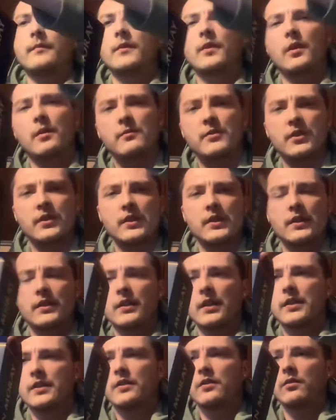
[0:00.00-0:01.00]
comes in this
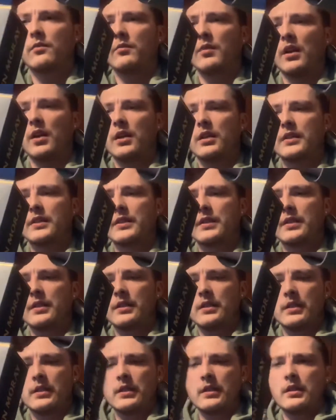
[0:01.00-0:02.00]
nice little box.
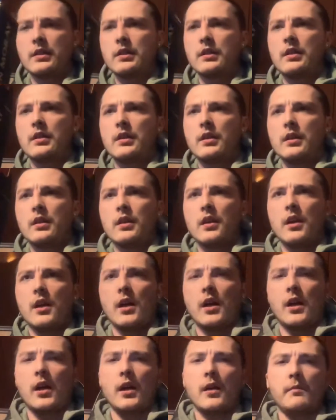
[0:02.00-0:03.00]

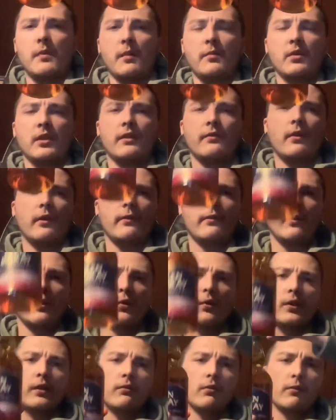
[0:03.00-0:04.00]
Um, I believe I've
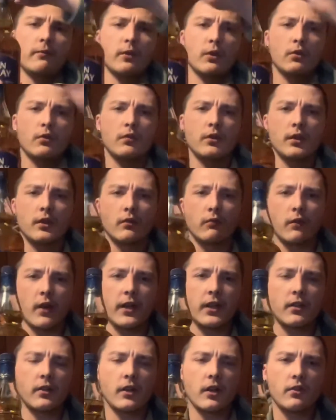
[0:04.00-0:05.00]
already reviewed the
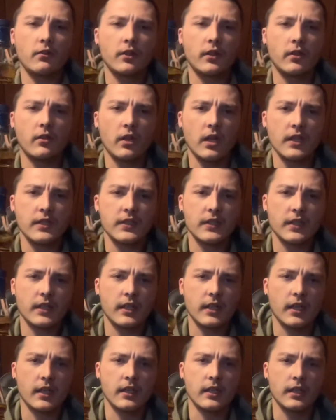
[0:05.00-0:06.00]
regular Elgin
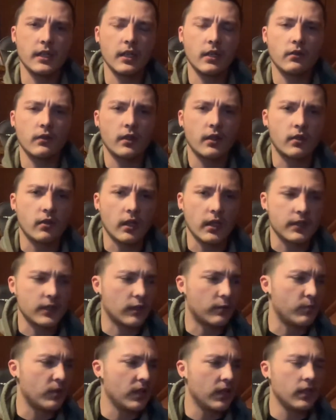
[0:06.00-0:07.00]
Classic and the Elgin
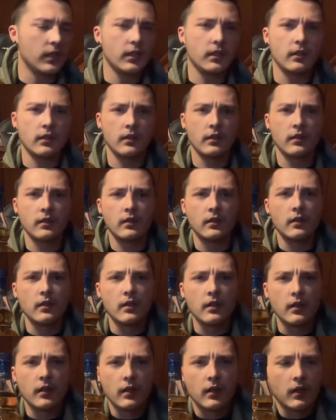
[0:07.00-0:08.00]
Classic Peated.
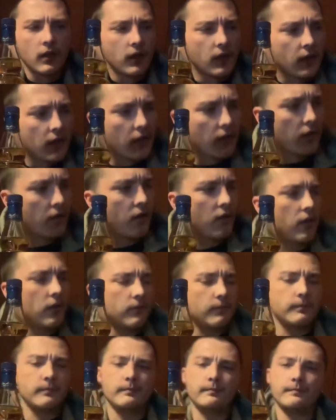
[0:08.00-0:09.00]
Um,